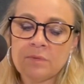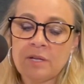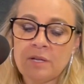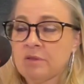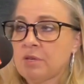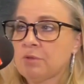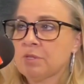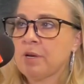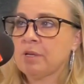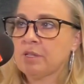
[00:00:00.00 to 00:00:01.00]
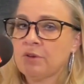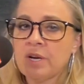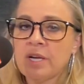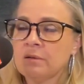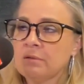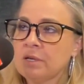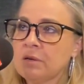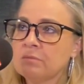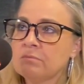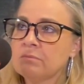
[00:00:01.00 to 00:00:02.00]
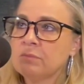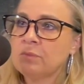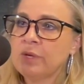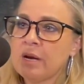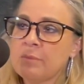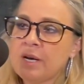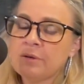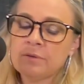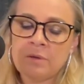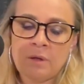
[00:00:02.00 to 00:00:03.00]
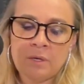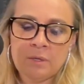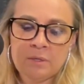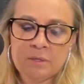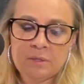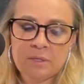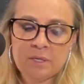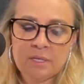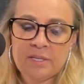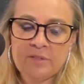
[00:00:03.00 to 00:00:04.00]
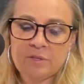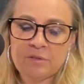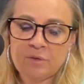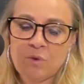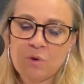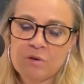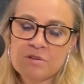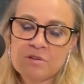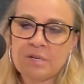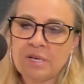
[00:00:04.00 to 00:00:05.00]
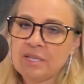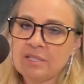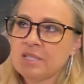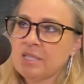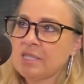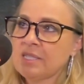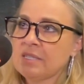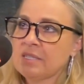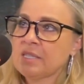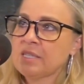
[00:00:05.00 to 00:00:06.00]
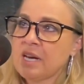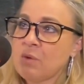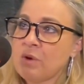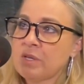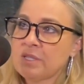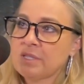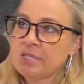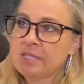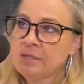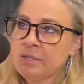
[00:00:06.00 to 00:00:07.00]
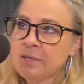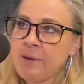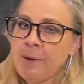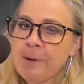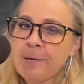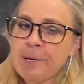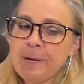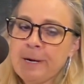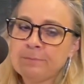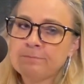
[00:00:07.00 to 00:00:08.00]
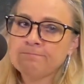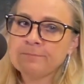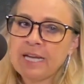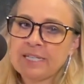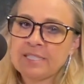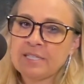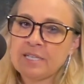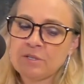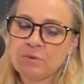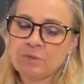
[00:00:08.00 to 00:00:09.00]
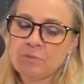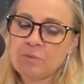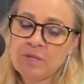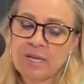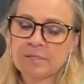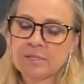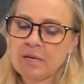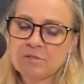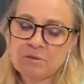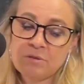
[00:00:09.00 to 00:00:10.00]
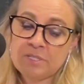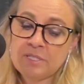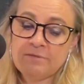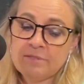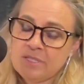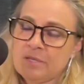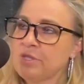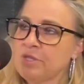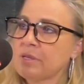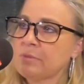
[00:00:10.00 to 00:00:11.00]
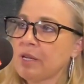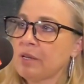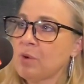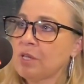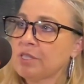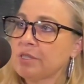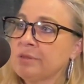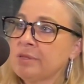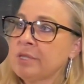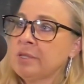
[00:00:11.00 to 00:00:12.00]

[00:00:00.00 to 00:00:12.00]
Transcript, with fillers: I thought they responded great. You know, we come out in the third quarter. I didn't see the intensity that I wanted to see. Lackadaisical with the ball, lackadaisical on defense, and I'm not going to watch it.